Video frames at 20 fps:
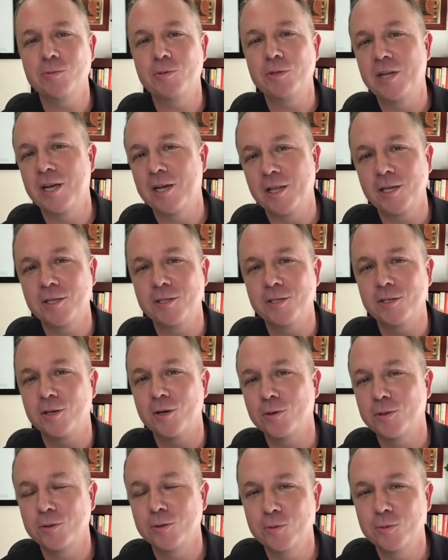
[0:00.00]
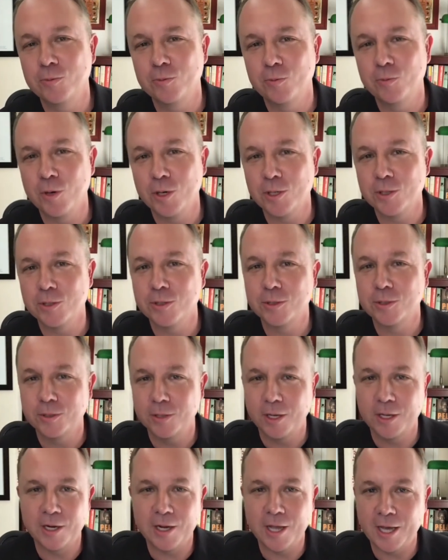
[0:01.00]
We'd now like to go to what
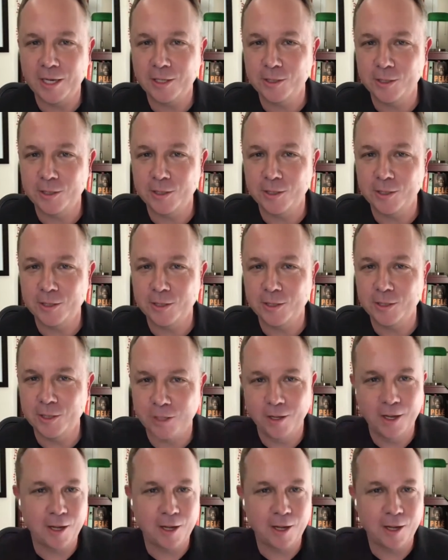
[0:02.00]
is an excellent